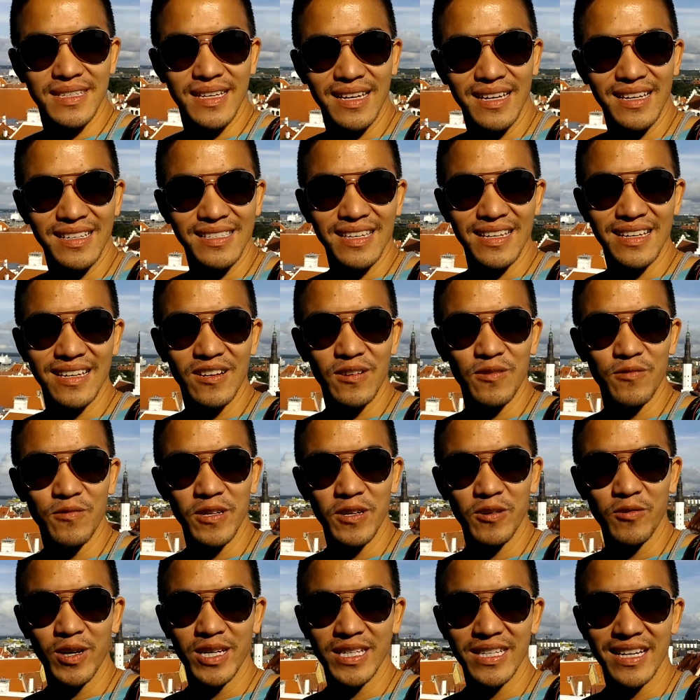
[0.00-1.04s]
today it's uh,
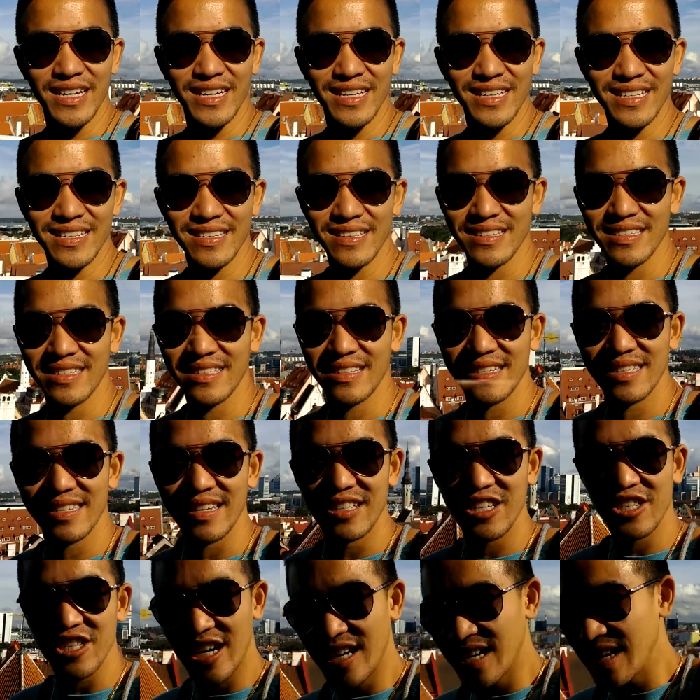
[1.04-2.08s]
really quite nice. You can see the
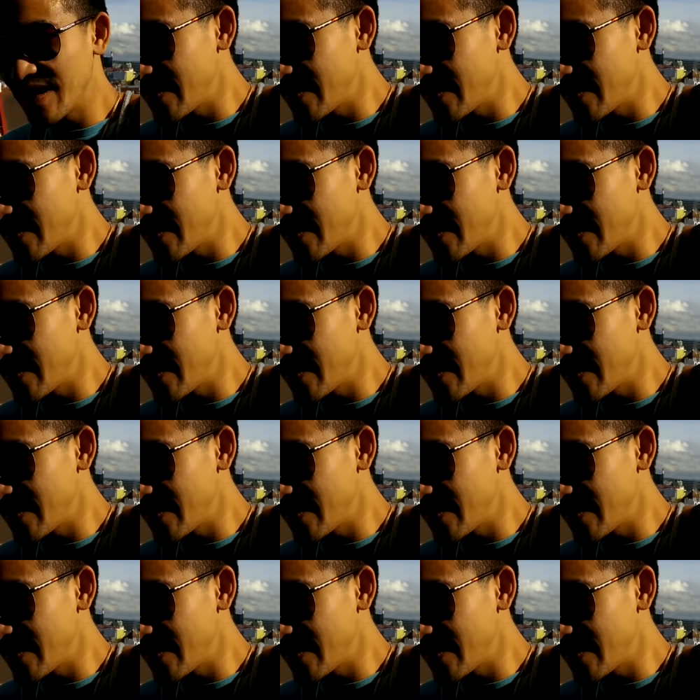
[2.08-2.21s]
sunshine